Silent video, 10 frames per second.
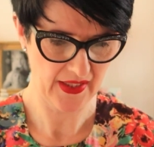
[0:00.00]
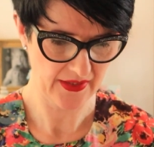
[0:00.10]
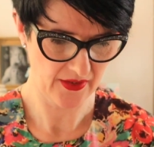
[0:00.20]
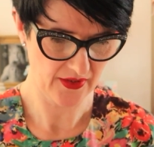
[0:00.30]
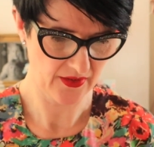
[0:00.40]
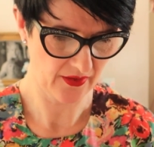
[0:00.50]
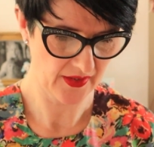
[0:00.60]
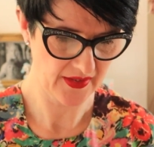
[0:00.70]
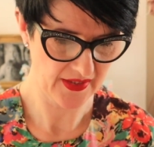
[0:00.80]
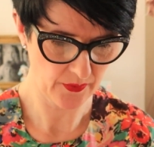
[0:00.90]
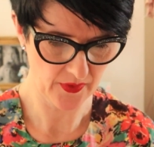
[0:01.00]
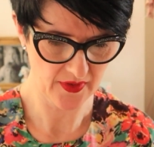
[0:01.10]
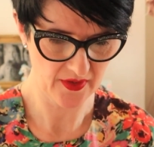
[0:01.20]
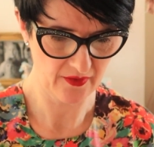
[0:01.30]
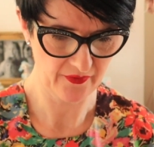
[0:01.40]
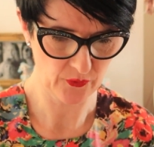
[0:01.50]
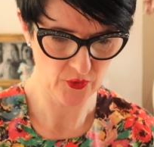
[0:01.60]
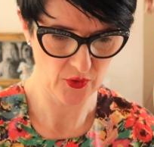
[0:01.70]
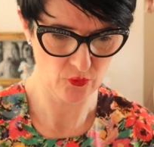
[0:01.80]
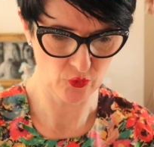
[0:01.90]
80s and 90s ones. I don't feel
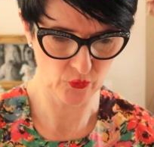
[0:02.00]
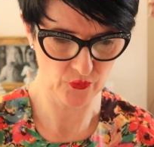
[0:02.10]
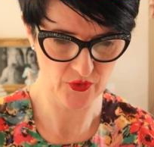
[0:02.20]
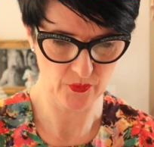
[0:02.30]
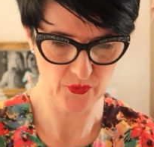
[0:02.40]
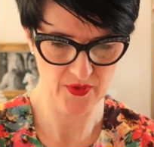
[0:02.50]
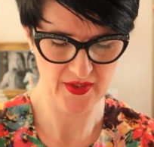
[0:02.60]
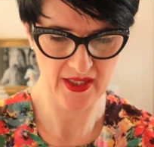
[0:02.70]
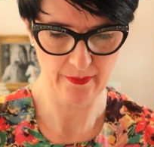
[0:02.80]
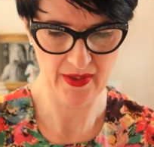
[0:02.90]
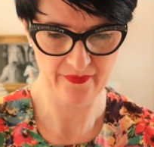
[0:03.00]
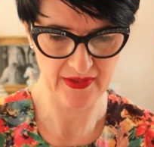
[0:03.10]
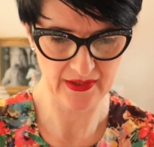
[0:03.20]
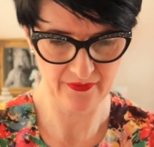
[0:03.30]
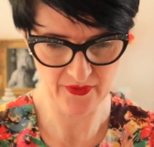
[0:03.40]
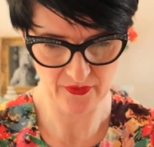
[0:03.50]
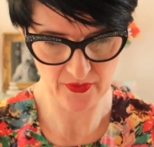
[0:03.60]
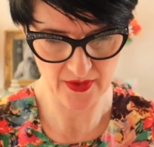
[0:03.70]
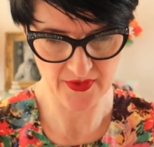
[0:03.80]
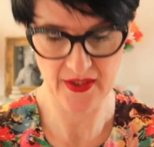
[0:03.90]
too drawn towards them, having lived through
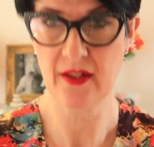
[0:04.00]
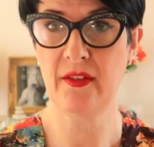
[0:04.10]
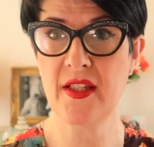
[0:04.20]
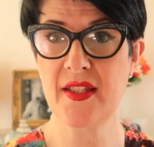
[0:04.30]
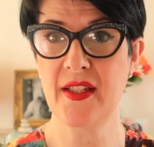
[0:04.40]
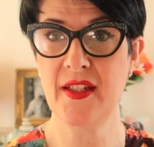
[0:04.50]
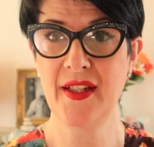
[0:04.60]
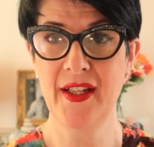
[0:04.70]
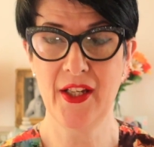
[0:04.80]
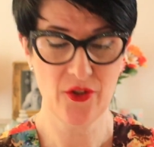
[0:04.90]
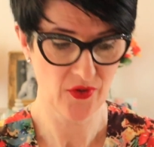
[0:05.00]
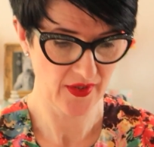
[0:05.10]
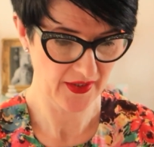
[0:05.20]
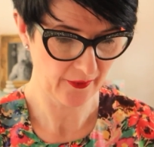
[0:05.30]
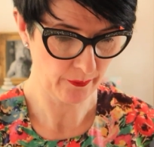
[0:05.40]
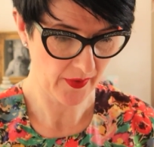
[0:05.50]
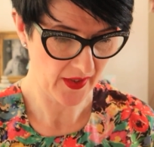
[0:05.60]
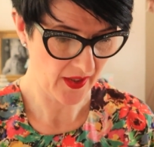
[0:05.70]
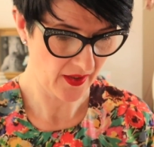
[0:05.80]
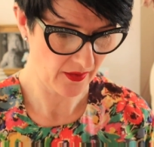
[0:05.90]
those eras and tried to give
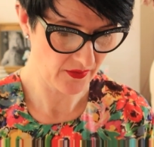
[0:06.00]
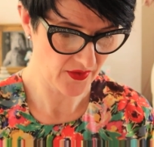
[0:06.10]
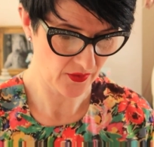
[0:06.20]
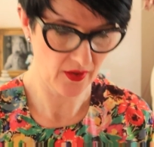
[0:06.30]
my own sort